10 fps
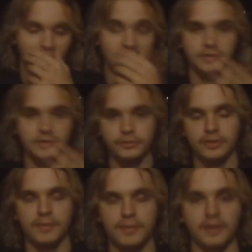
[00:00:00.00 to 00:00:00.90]
And that's
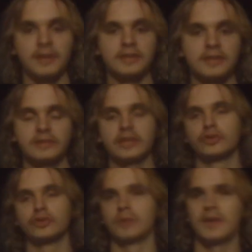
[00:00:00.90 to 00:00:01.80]
usually my
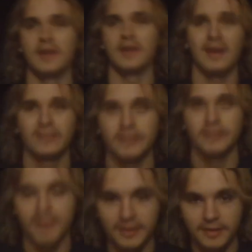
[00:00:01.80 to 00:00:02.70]
schedule. And then
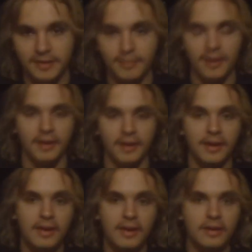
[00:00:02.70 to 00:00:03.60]
after Maghrib
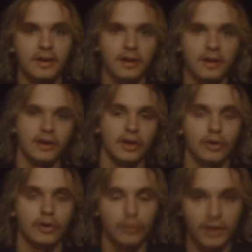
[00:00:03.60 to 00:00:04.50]
I
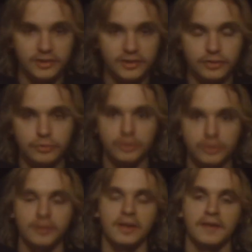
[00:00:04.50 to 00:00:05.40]
gratitude
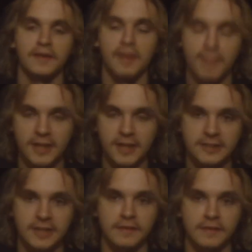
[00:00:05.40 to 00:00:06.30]
journal, and then I
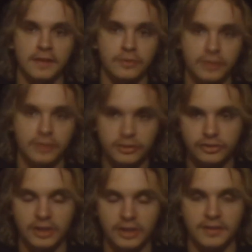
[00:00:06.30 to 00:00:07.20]
meditate, and then I do
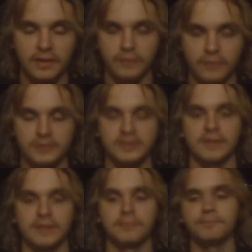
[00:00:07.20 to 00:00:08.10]
Isha, and then I go to
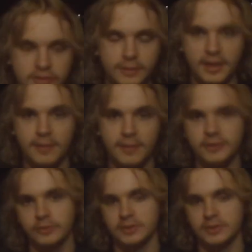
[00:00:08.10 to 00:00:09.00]
sleep. Atomic
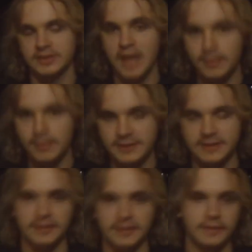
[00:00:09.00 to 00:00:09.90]
Habits calls this habit
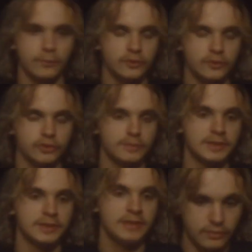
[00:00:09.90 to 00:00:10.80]
stacking, which just
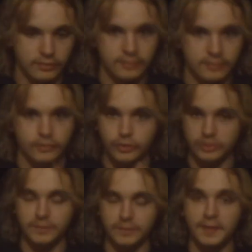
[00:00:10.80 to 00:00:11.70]
means
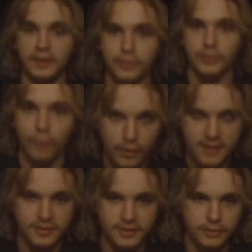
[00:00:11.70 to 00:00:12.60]
choose something that you
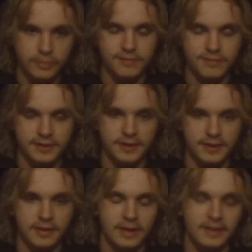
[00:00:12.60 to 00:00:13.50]
already do every
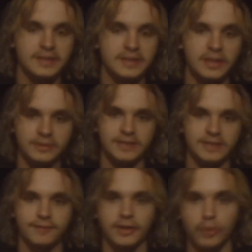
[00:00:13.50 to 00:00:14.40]
day and then tell
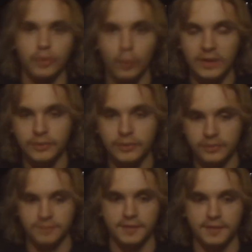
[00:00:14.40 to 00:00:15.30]
yourself that you will
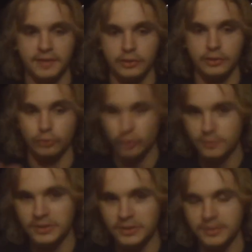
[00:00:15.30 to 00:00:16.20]
do something that you
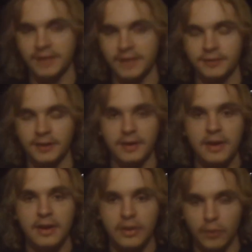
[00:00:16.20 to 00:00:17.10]
should be doing every
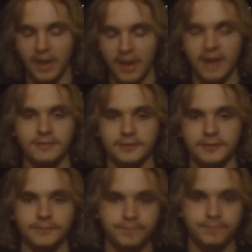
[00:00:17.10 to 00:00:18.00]
day right after.